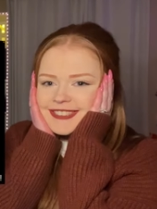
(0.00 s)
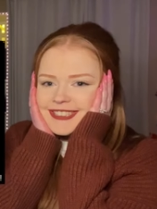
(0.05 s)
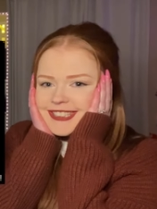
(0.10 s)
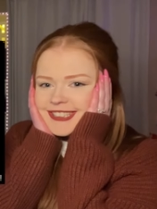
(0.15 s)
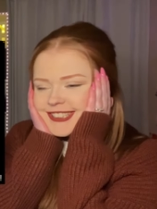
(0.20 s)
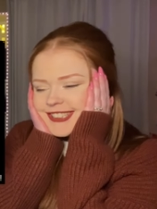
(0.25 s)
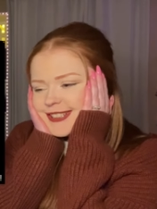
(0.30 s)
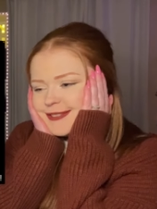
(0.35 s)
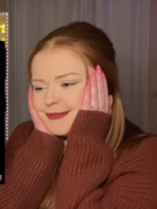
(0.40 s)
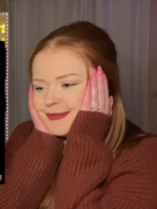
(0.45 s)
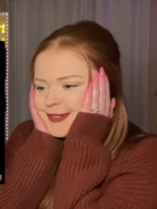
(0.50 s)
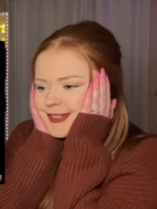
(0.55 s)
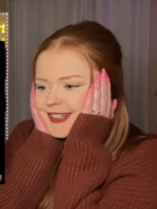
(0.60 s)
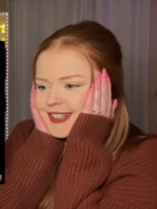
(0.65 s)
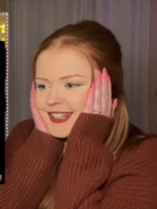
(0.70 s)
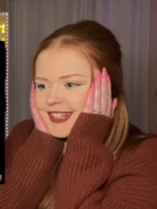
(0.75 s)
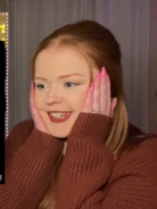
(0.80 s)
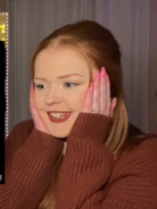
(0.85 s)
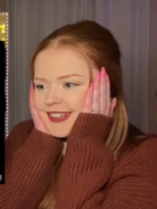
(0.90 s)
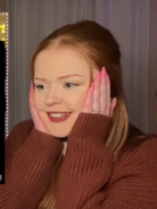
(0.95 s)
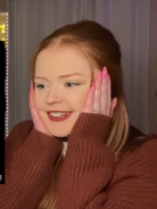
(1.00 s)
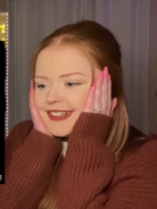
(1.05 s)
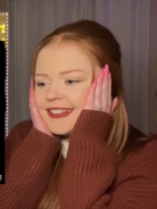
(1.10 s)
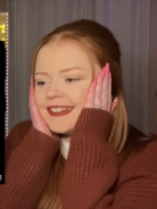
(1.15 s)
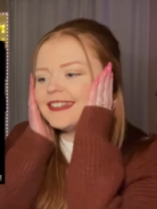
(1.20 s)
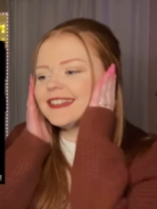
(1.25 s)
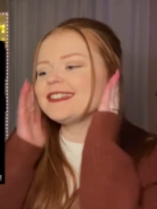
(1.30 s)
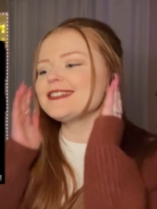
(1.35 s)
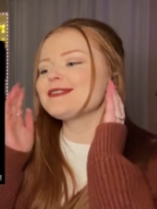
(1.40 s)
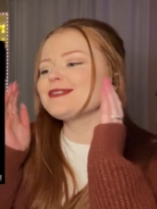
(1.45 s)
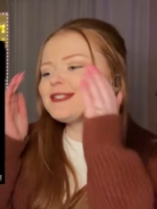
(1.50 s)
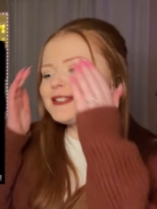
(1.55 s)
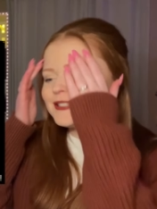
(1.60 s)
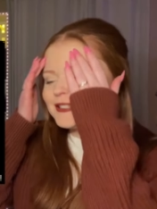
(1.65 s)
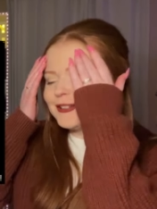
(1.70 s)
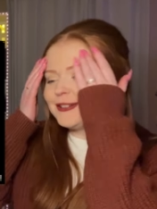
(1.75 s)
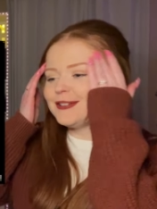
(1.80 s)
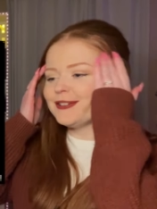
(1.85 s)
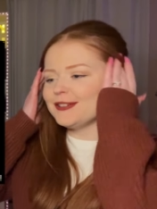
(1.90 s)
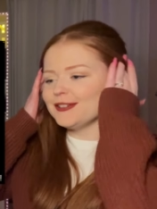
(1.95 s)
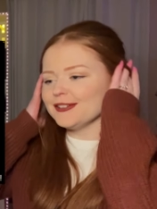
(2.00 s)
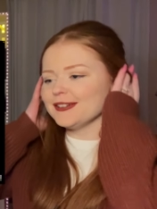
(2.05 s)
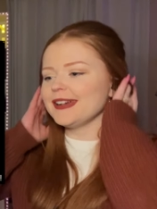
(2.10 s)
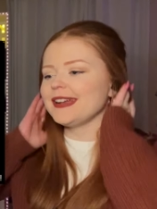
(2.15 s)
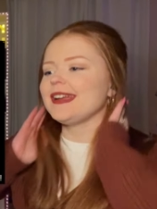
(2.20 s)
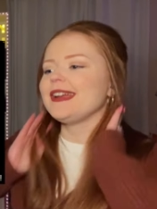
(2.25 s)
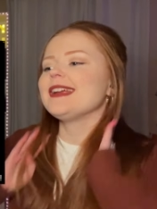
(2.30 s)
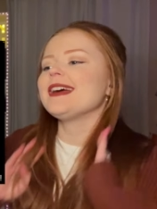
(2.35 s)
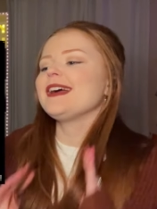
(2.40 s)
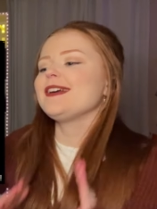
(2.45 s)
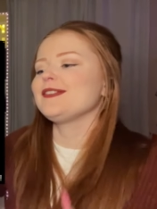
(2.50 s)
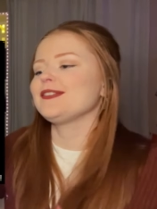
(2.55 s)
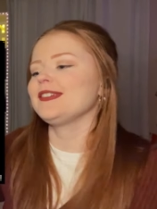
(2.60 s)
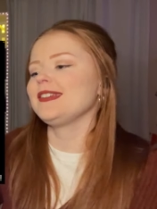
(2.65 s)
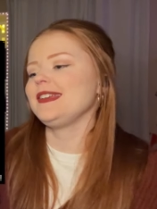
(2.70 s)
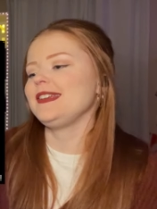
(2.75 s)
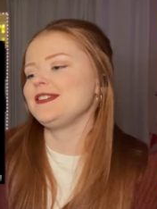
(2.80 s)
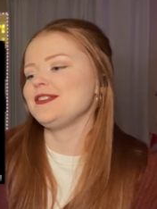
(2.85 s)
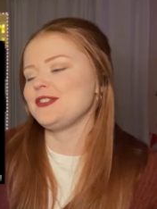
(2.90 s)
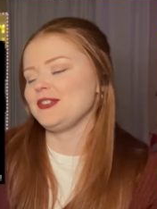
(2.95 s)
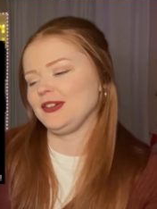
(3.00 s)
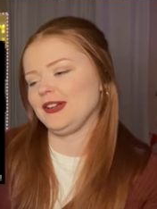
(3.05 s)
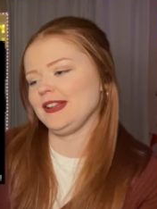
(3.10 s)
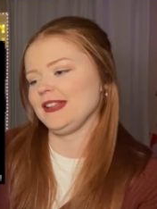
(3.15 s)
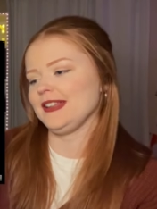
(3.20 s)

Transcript: she's so pretty. Oh, this was so great. I really enjoyed